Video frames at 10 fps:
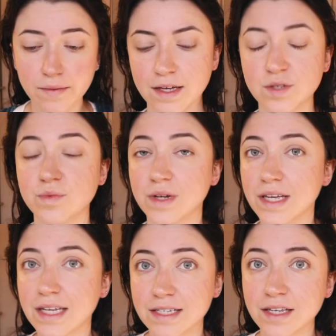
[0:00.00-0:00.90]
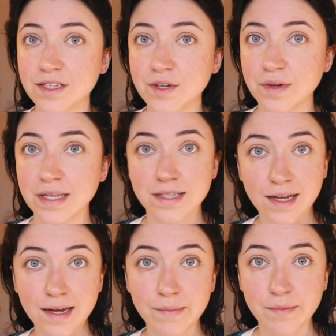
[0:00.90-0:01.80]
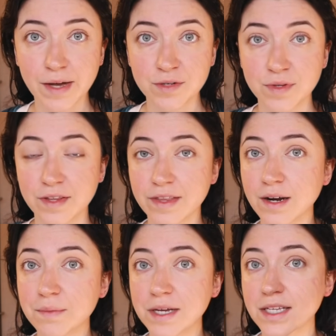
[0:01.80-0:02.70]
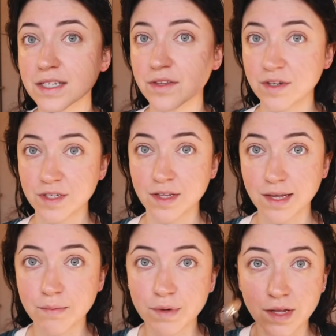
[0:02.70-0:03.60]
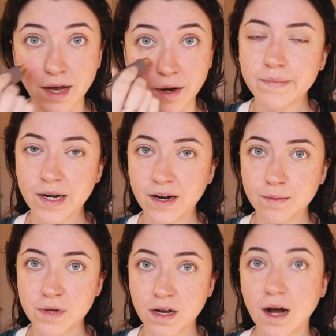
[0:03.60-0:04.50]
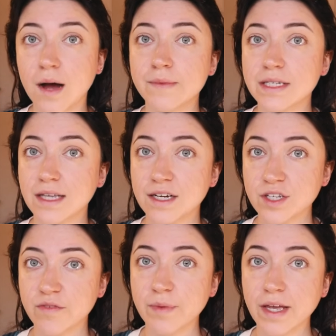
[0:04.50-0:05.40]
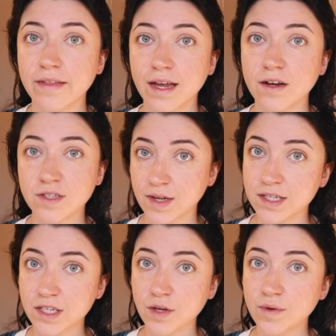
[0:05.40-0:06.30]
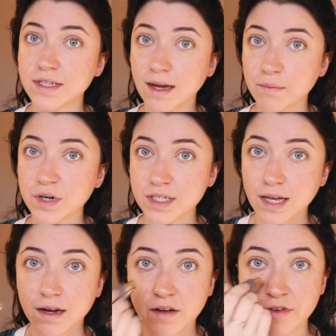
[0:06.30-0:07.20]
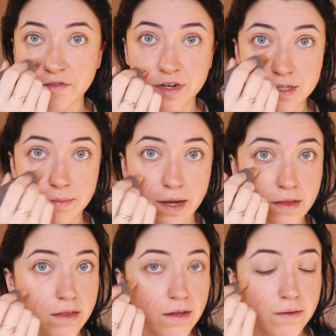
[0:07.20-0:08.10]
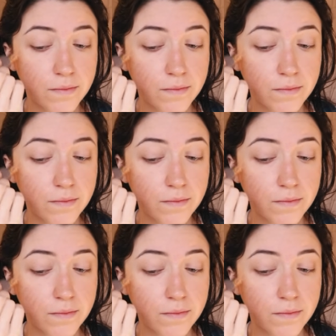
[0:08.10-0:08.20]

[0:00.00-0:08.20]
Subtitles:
It's really easy to get signed up and match with a therapist. There's a link below, betterhelp.com/liveb, and that also gets you 10% off your first month.